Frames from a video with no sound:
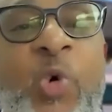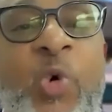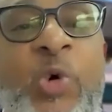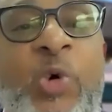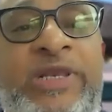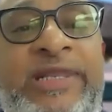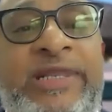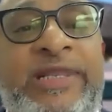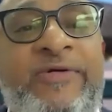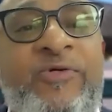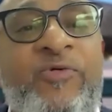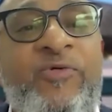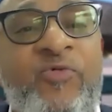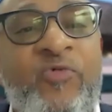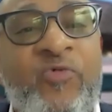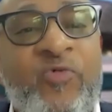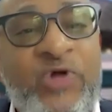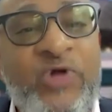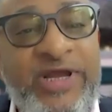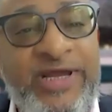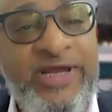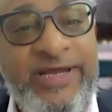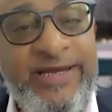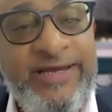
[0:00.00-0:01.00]
only
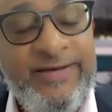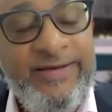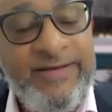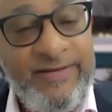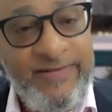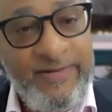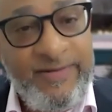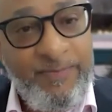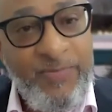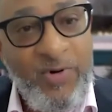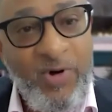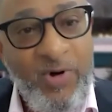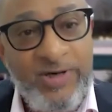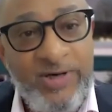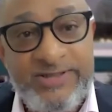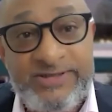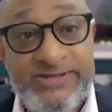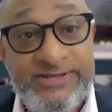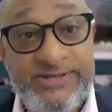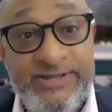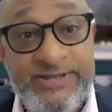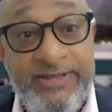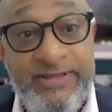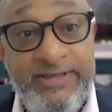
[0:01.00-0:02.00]
read the
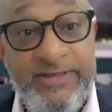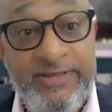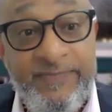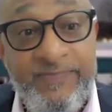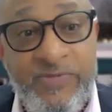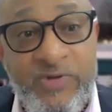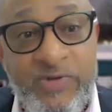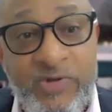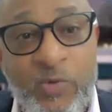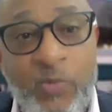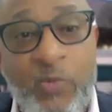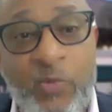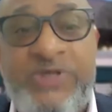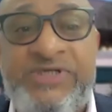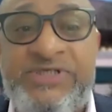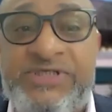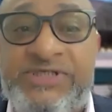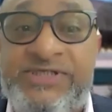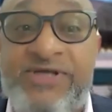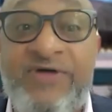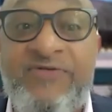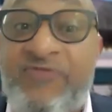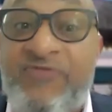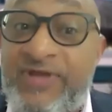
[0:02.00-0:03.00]
policy, which
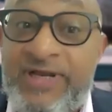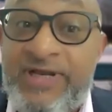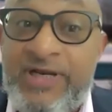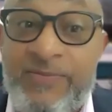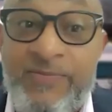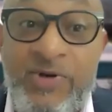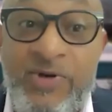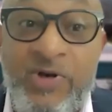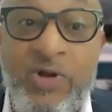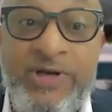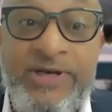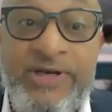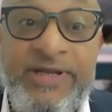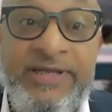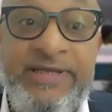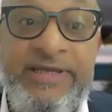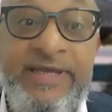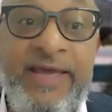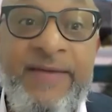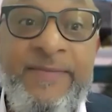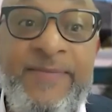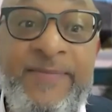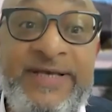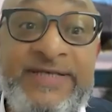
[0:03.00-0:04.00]
is available on
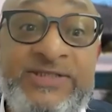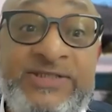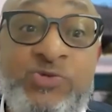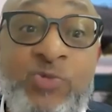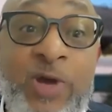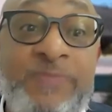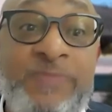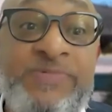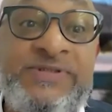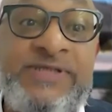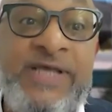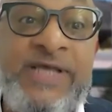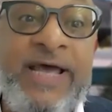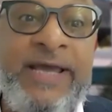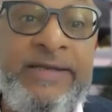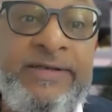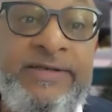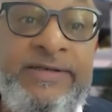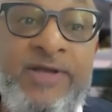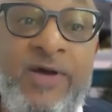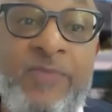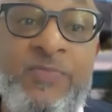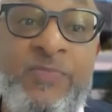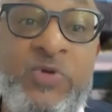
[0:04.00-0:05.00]
the EMA's
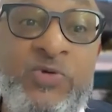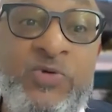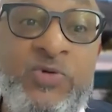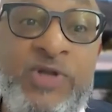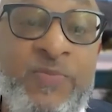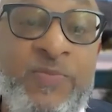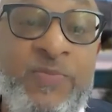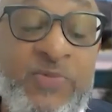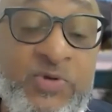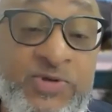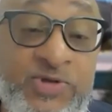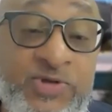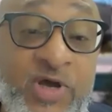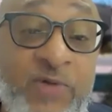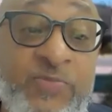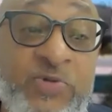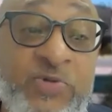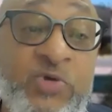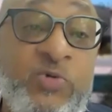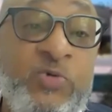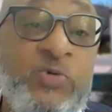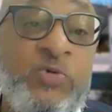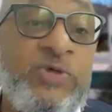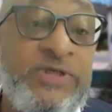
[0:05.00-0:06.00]
website,
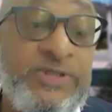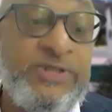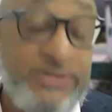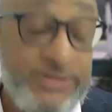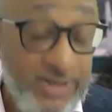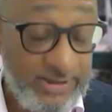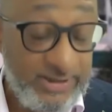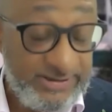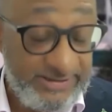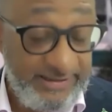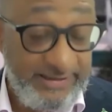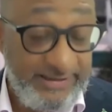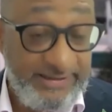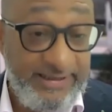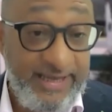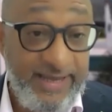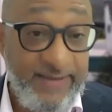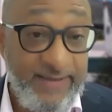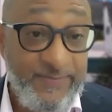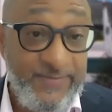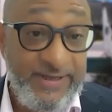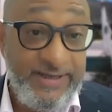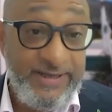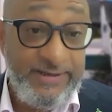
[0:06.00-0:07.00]

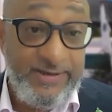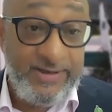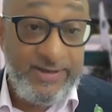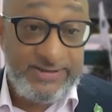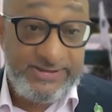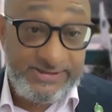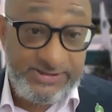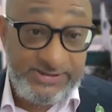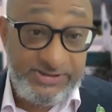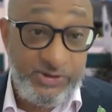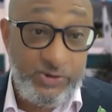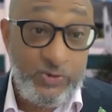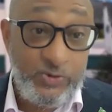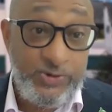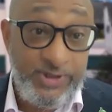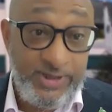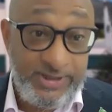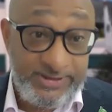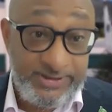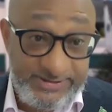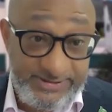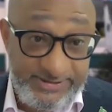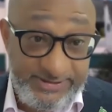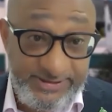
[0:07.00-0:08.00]

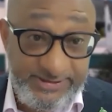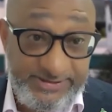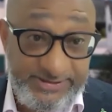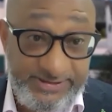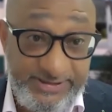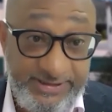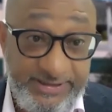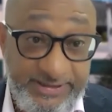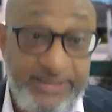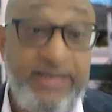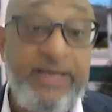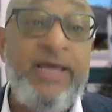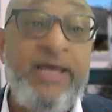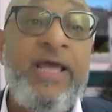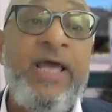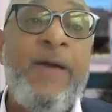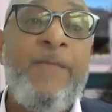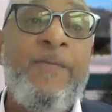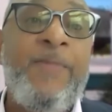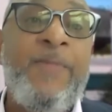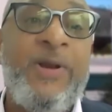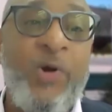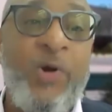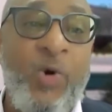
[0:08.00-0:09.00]
www.ema.co.tt,
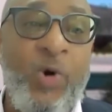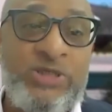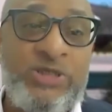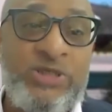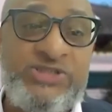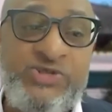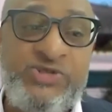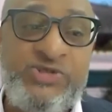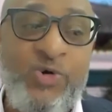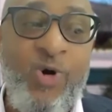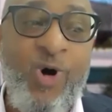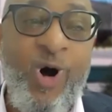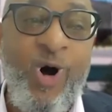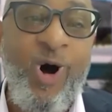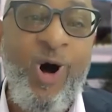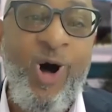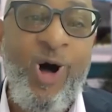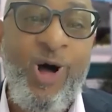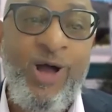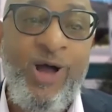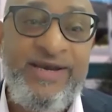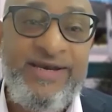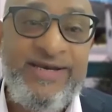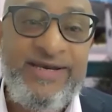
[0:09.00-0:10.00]
but also
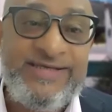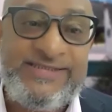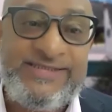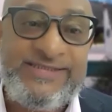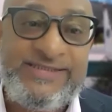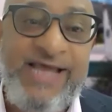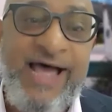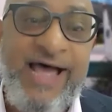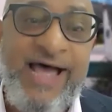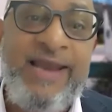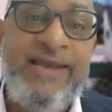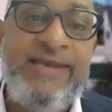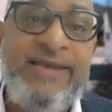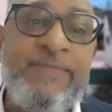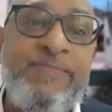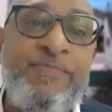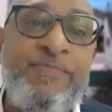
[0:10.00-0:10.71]
understand the